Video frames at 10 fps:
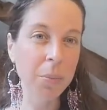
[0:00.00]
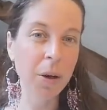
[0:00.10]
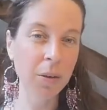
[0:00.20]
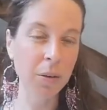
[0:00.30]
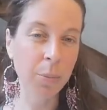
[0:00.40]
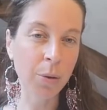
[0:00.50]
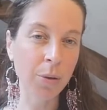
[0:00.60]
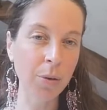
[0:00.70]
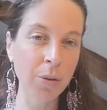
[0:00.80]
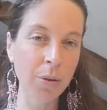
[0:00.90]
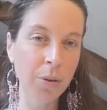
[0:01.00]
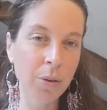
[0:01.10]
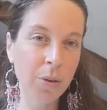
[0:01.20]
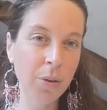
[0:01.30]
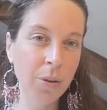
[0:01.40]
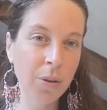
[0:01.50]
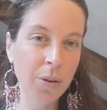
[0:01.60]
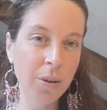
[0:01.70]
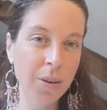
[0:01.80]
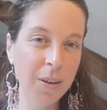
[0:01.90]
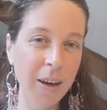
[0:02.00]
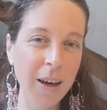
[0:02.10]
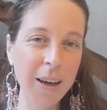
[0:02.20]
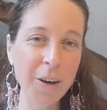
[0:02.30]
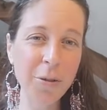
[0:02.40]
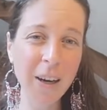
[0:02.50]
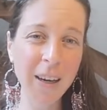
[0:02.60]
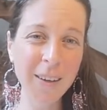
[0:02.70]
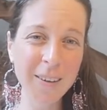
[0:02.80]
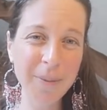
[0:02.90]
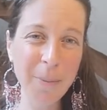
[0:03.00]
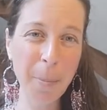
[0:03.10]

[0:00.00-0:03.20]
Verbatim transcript: participants. Hi, Irene.